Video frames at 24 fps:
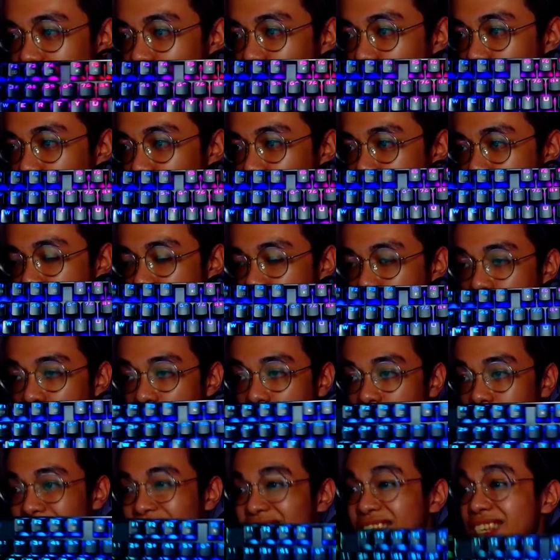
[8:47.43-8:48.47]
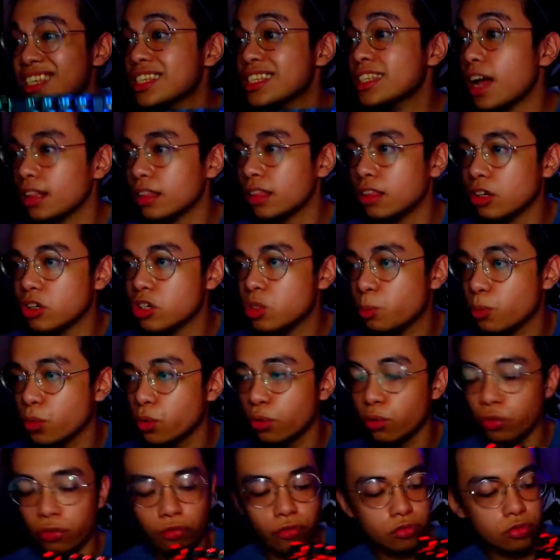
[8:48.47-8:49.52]
you from seeing. This is not dust
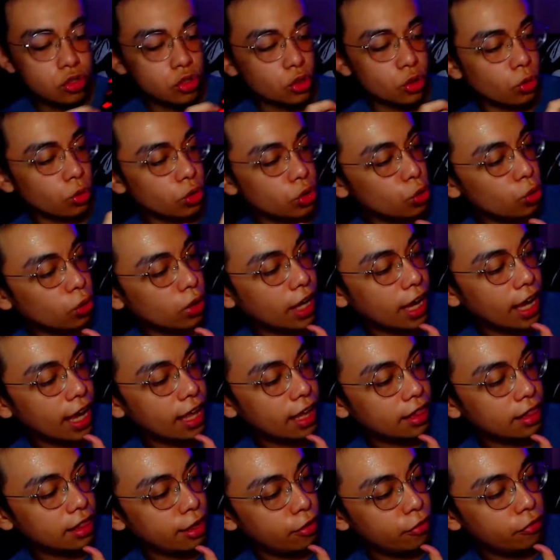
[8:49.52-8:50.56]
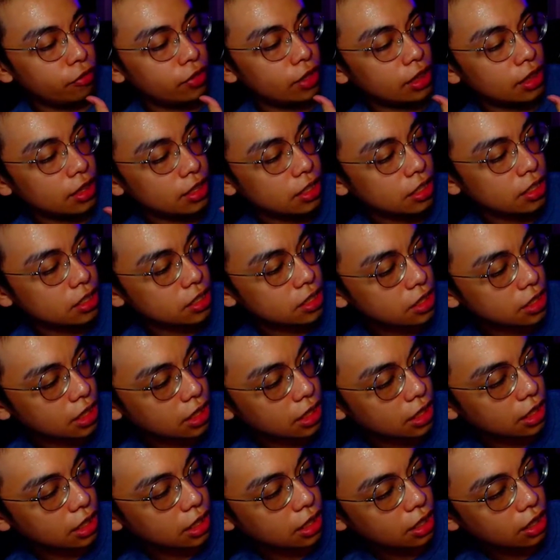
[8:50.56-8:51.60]
proof, so you can definitely
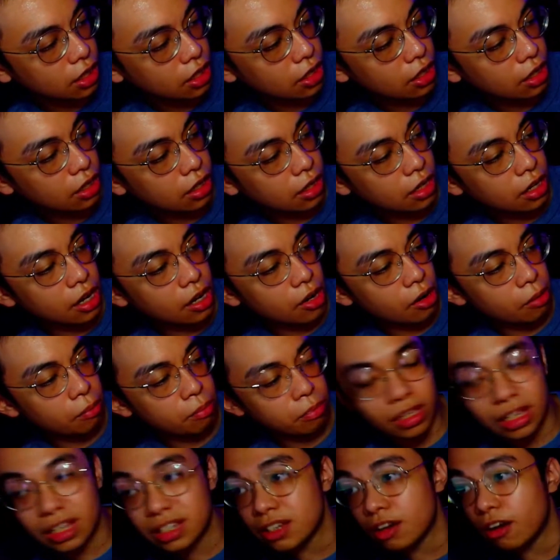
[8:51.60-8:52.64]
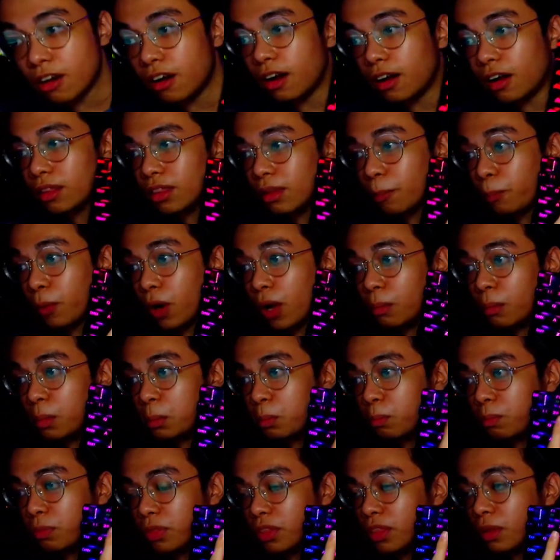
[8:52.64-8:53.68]
see. These are the
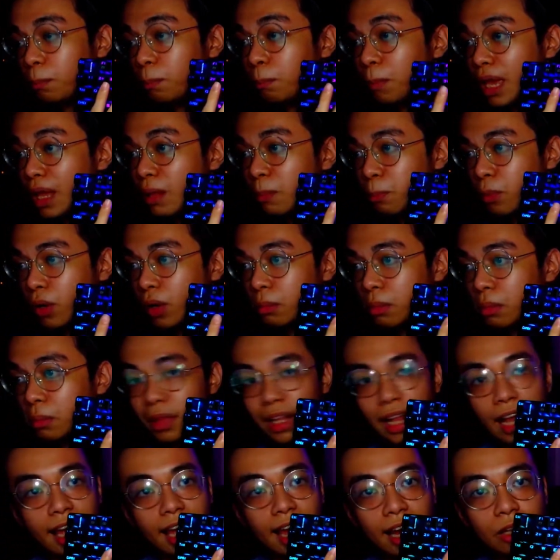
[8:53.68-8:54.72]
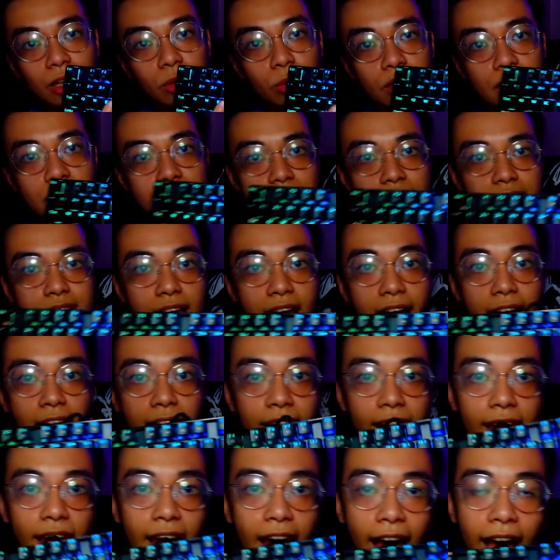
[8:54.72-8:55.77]
problem. The main problem that I had with this is
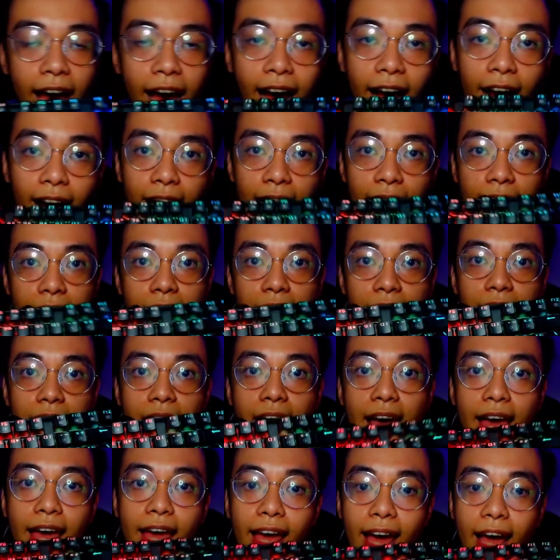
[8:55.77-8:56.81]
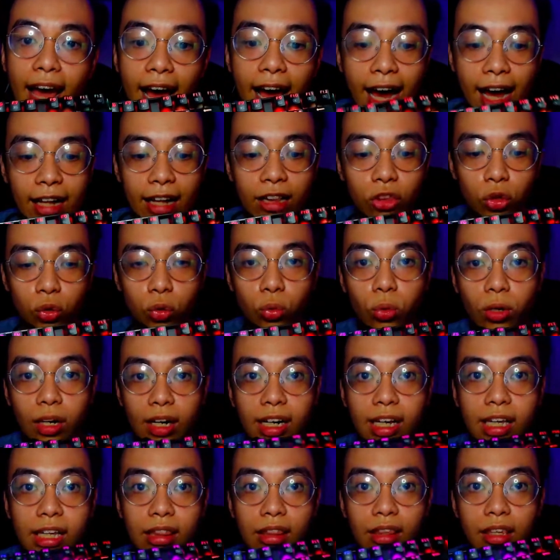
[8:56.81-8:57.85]
I had to
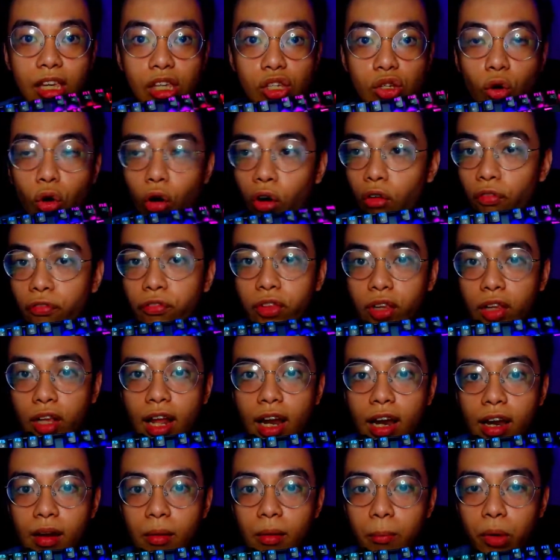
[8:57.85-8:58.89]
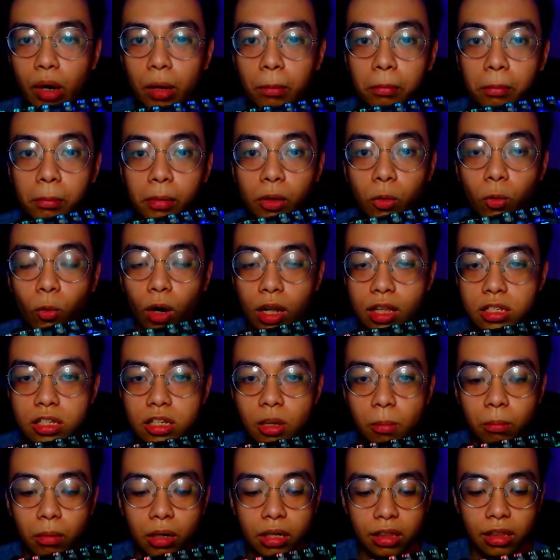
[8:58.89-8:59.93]
clean this often. Probably once
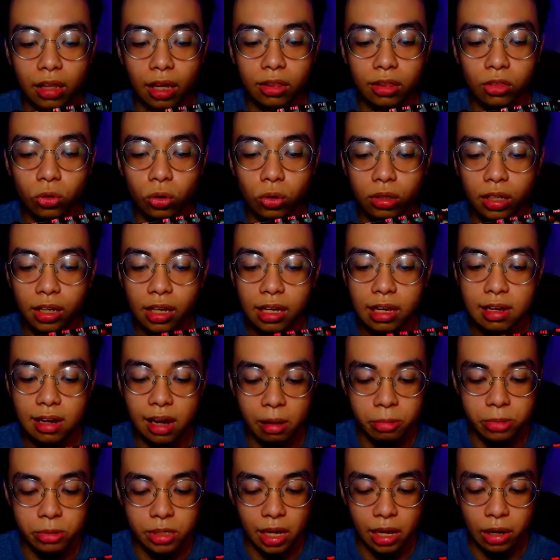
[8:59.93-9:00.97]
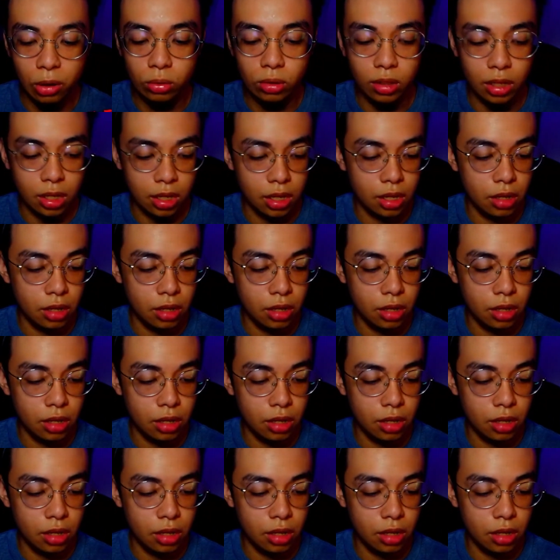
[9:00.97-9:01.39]
a month. I took the keycaps out.